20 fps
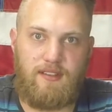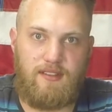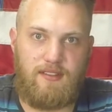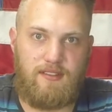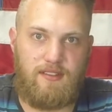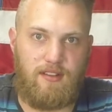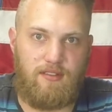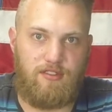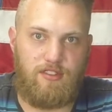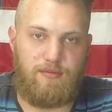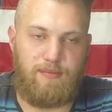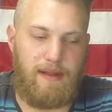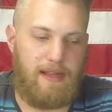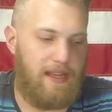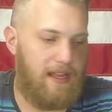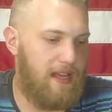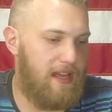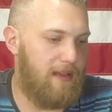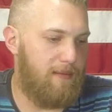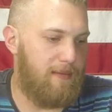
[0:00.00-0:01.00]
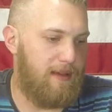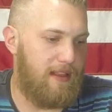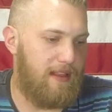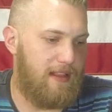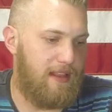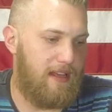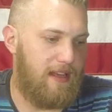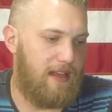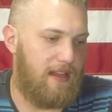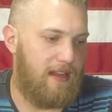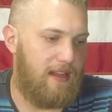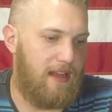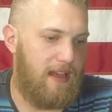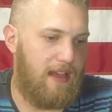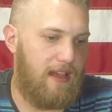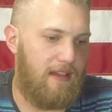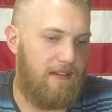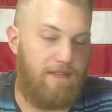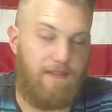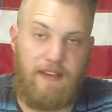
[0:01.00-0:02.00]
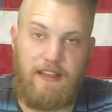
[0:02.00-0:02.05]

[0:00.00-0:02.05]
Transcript: so just my name, and then a